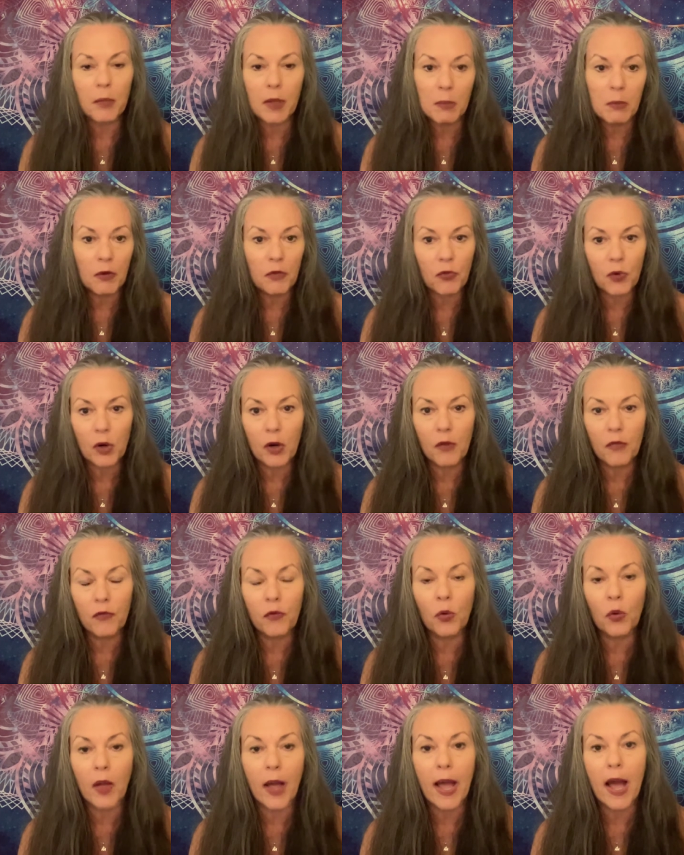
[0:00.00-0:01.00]
maybe for a
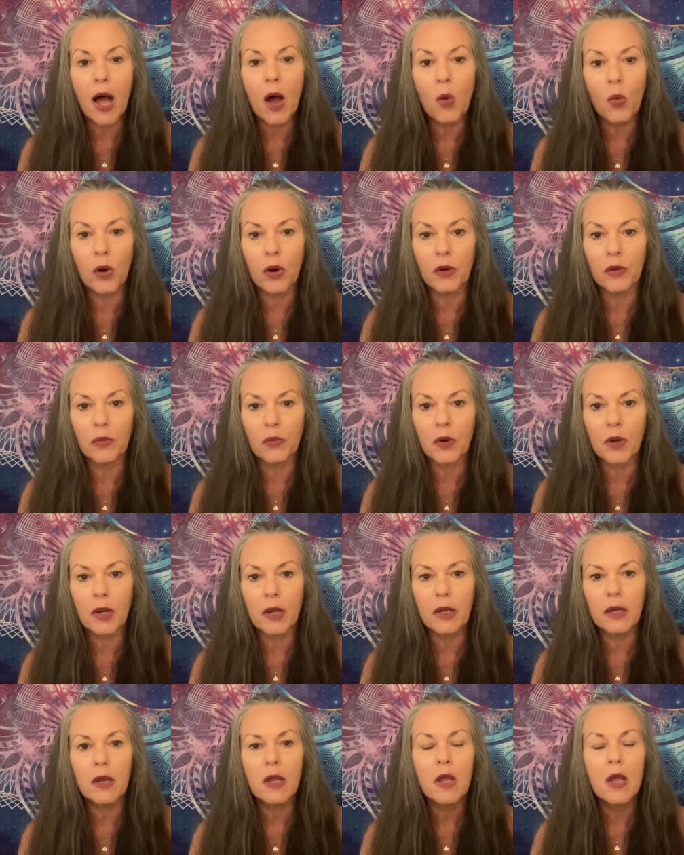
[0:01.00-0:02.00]
full hour,
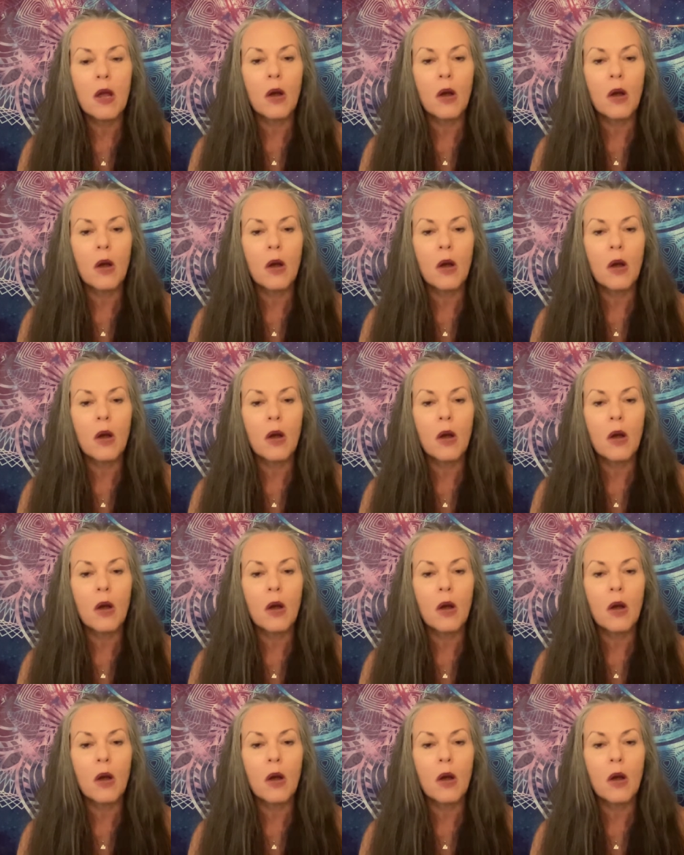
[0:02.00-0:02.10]
right?